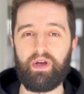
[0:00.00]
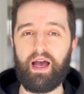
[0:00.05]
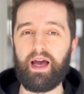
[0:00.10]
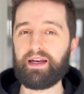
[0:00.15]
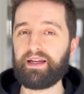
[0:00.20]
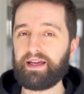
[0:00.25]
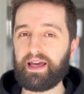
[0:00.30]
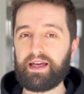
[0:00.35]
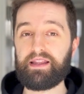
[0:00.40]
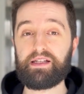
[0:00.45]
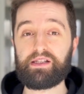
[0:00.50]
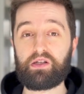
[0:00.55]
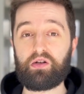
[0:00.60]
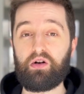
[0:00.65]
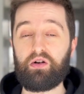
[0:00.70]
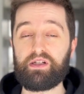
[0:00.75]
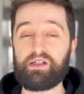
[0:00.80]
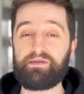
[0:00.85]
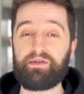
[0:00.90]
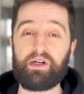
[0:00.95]
And again, this
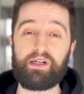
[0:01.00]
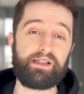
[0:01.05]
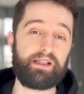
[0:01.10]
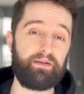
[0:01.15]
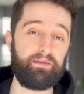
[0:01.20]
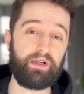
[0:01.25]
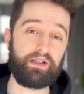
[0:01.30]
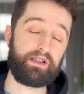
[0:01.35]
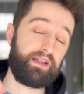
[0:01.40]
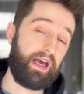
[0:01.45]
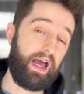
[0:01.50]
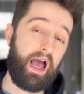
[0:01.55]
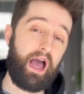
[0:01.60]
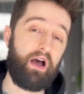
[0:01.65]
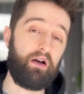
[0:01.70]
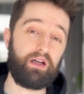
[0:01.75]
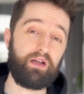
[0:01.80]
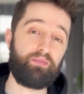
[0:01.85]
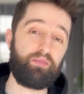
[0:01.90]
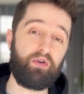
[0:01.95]
con is very similar to the
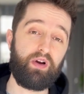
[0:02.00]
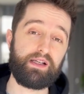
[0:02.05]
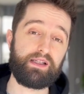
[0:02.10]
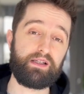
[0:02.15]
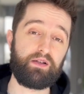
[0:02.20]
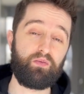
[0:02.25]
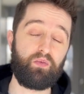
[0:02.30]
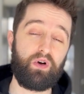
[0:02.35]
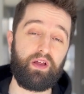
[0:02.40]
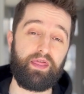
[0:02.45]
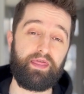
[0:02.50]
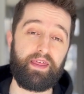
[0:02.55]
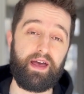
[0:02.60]
hourly pricing one,